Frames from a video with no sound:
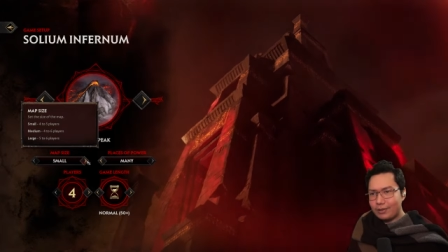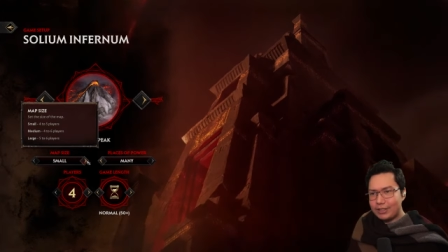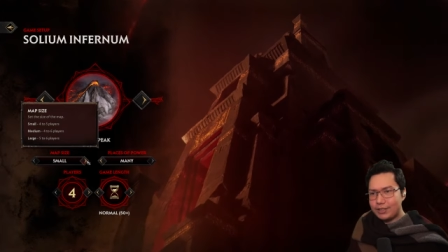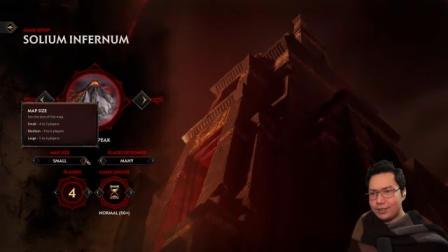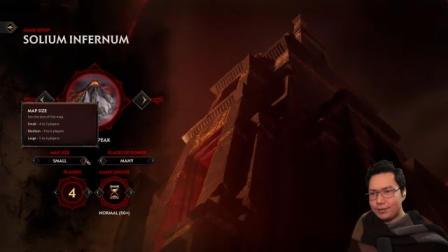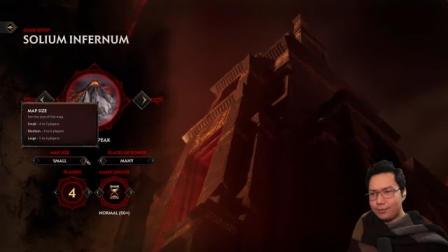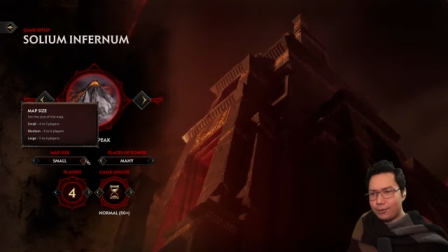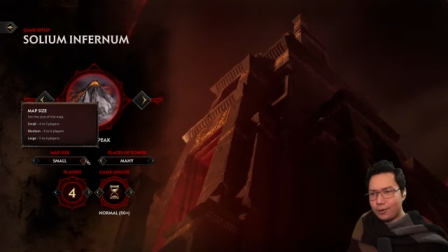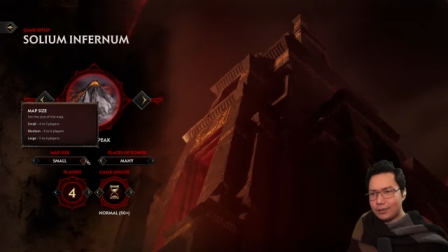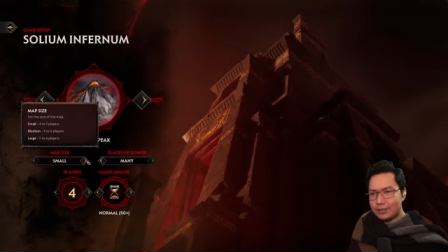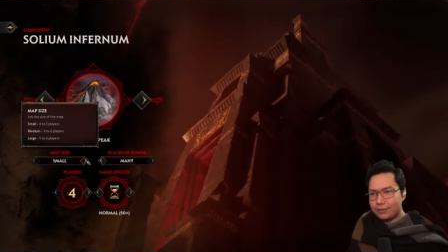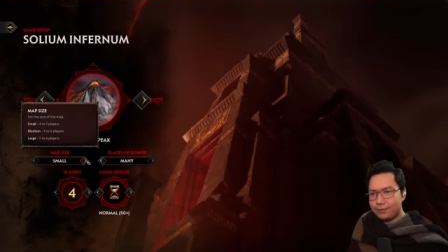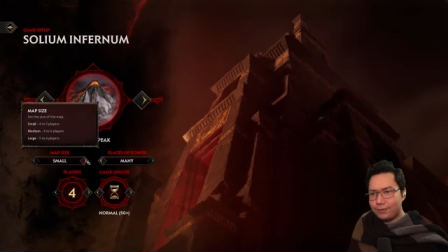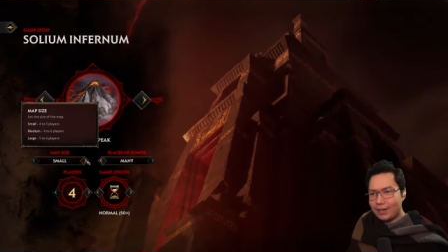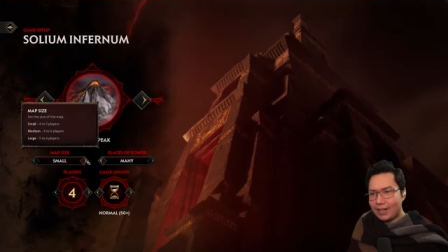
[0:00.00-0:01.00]
which is four
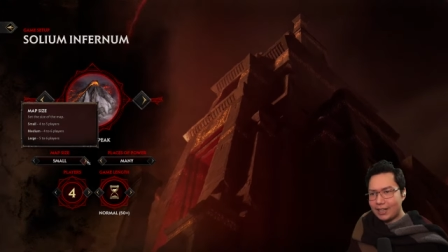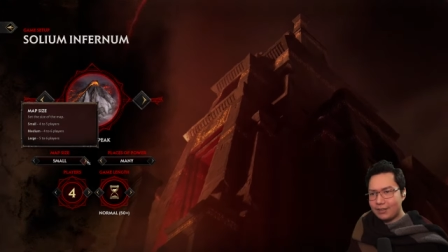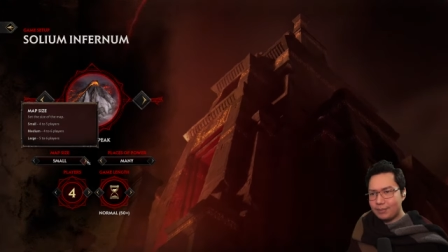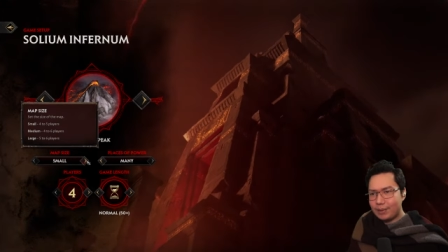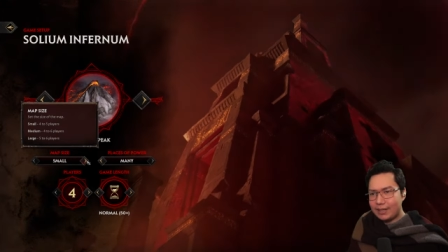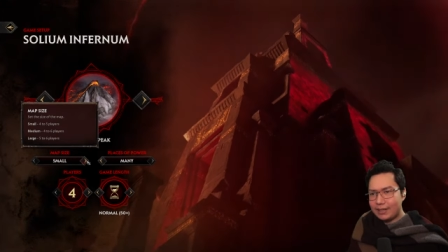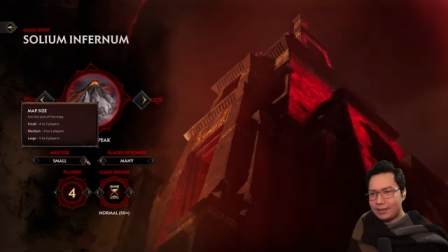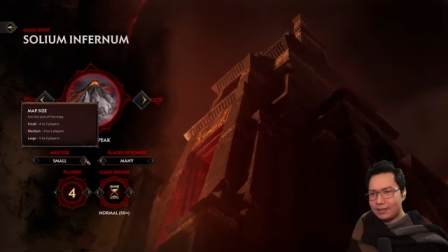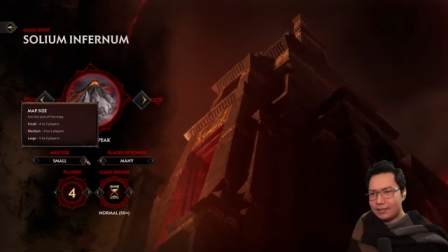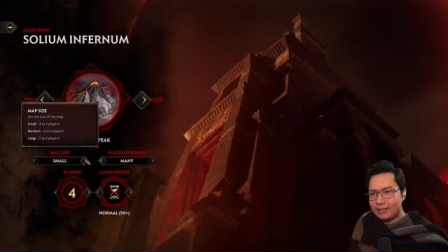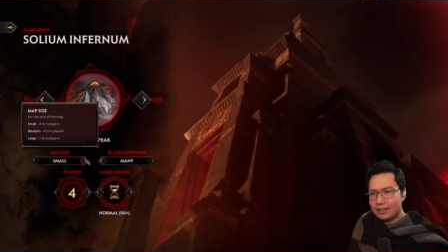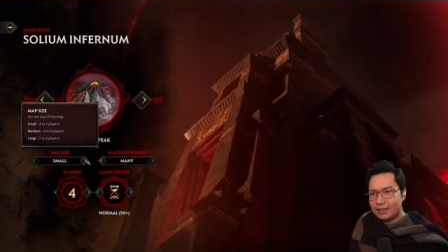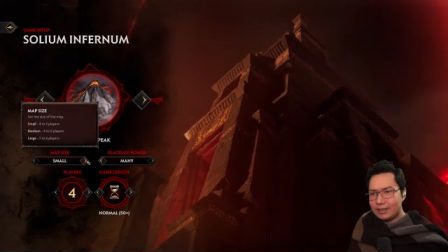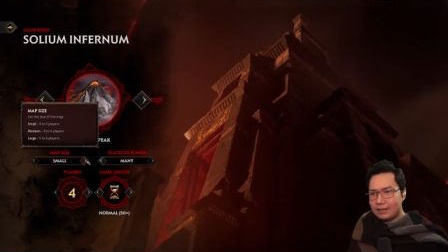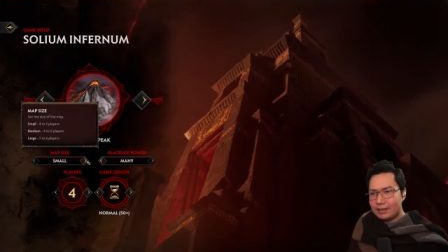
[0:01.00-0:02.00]
to five players.
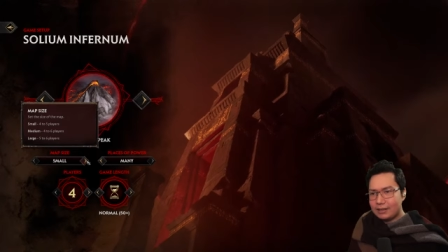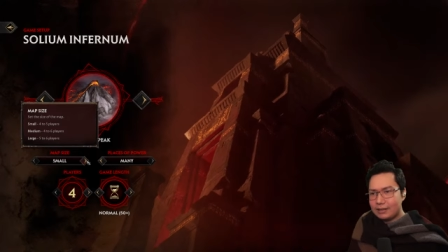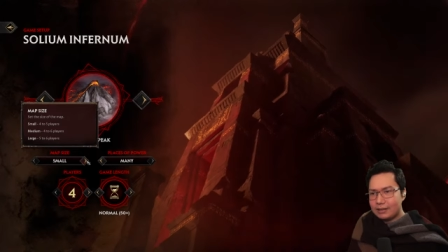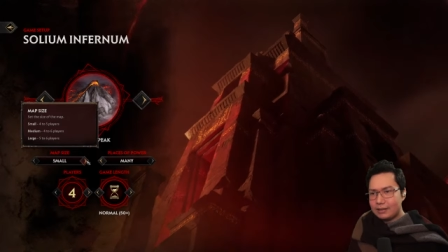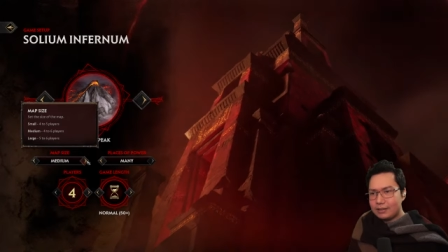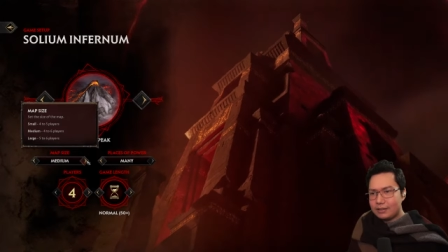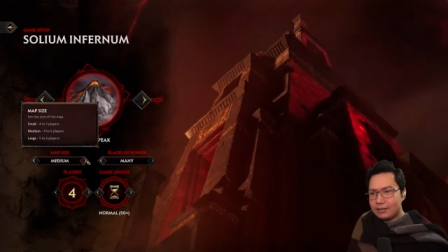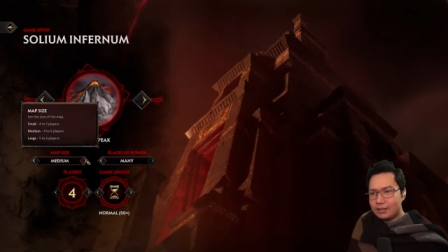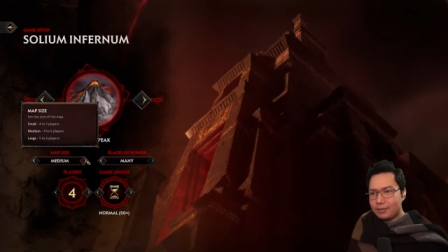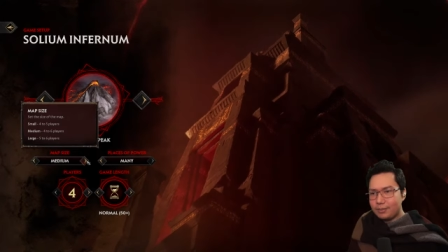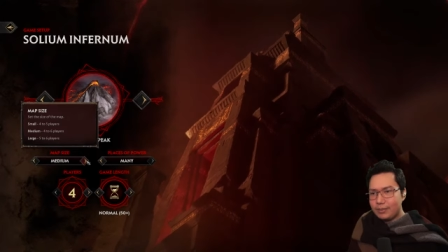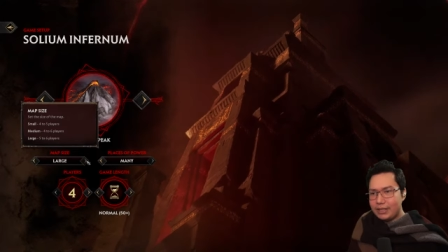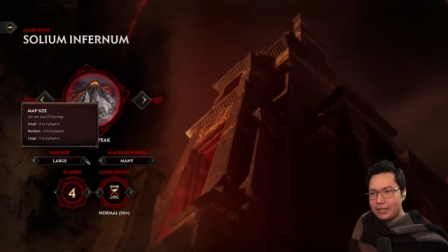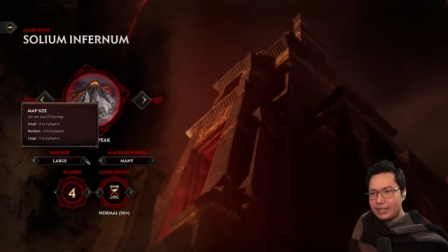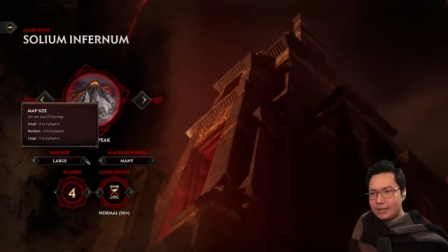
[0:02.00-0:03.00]
So
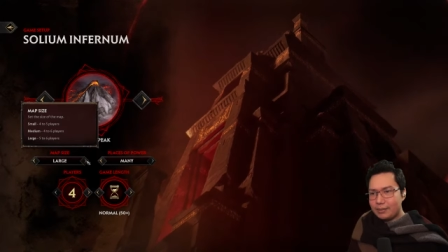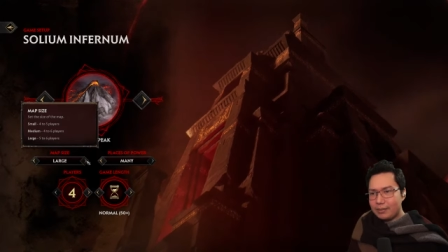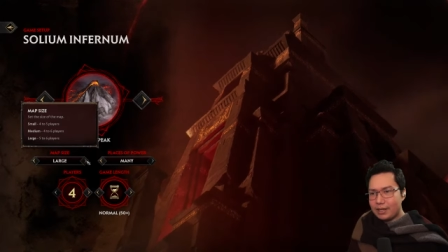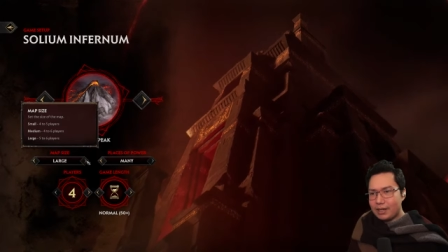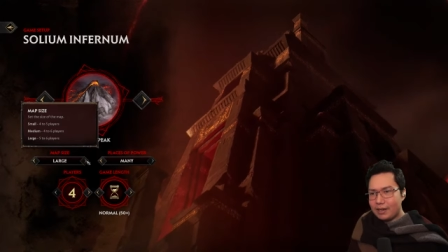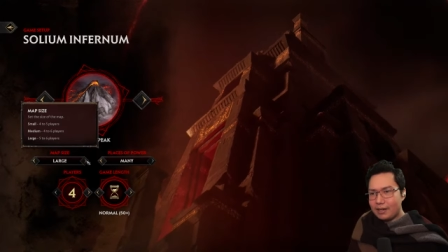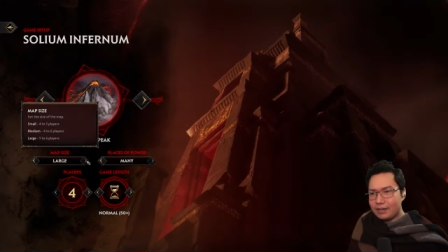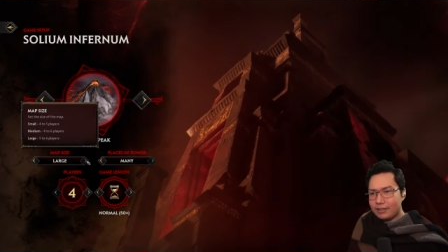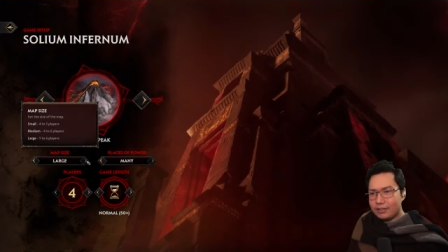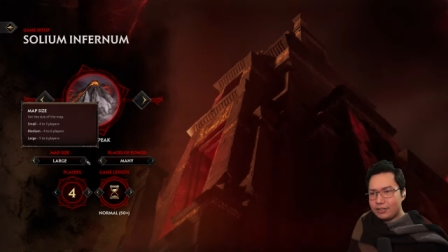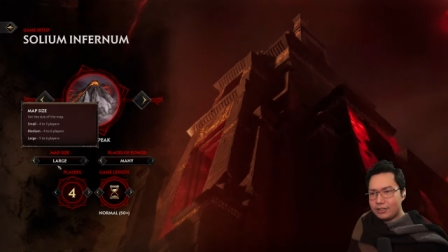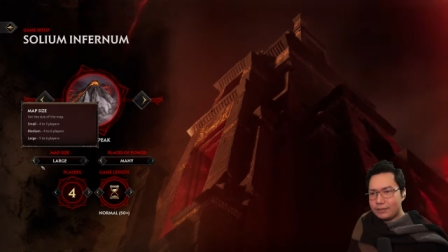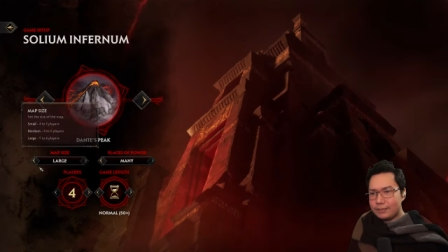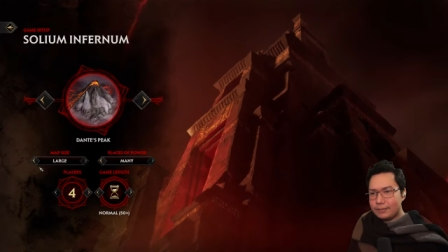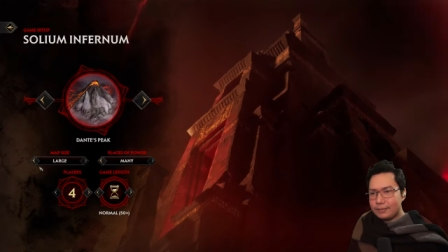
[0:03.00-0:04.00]
medium, large.